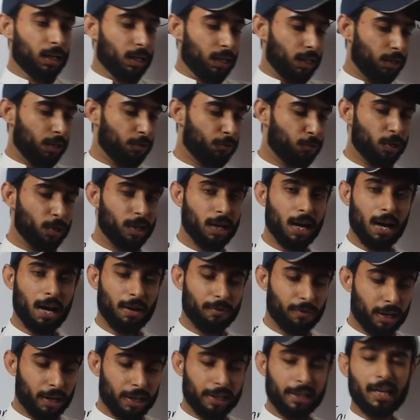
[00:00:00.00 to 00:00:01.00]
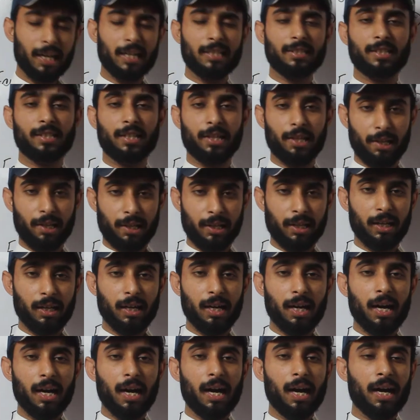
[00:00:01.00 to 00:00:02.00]
If we have a desk here,
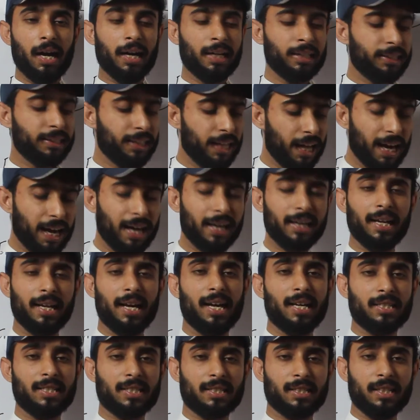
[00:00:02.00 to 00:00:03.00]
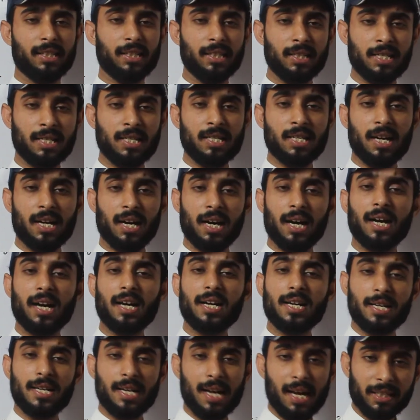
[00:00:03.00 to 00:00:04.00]
and that desk in
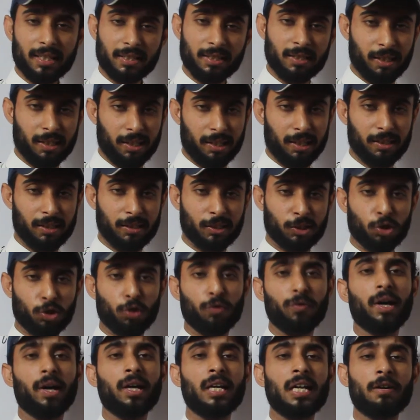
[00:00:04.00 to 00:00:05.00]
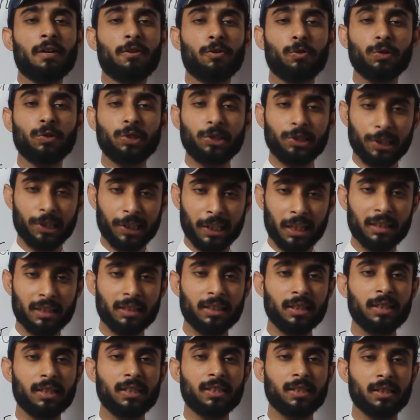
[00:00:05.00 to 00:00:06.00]
a rest state. So whenever we
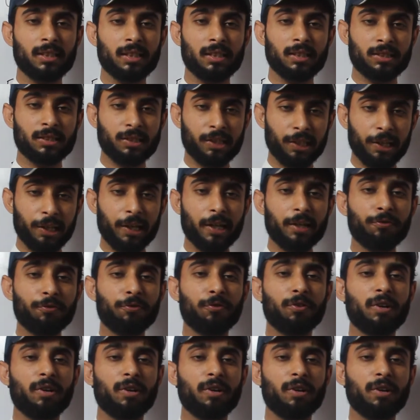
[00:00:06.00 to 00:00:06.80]
change its state